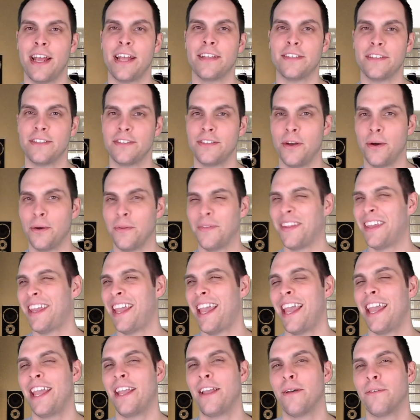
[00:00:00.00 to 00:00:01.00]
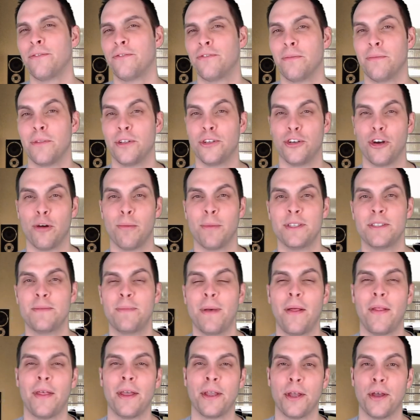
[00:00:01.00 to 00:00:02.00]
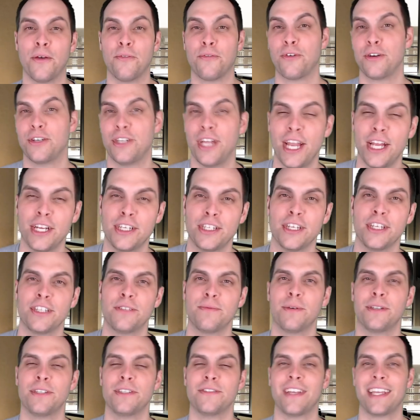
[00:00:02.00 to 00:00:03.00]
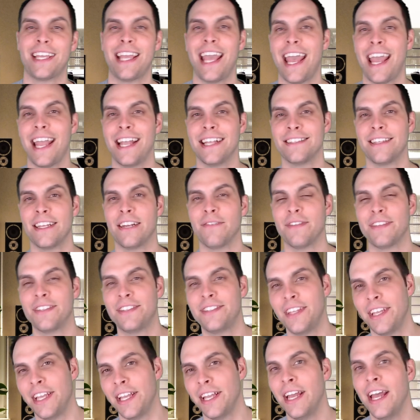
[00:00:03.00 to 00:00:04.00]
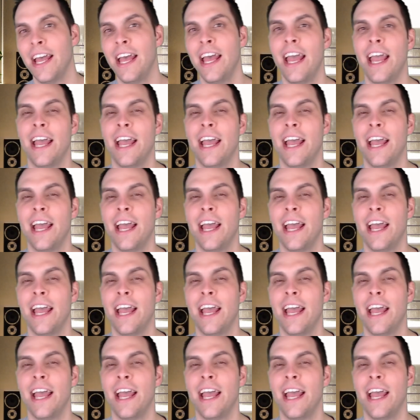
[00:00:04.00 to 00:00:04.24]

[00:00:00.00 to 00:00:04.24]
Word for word: as it's known, the K comes from the German spelling of Cretaceous, which is a K instead of a C,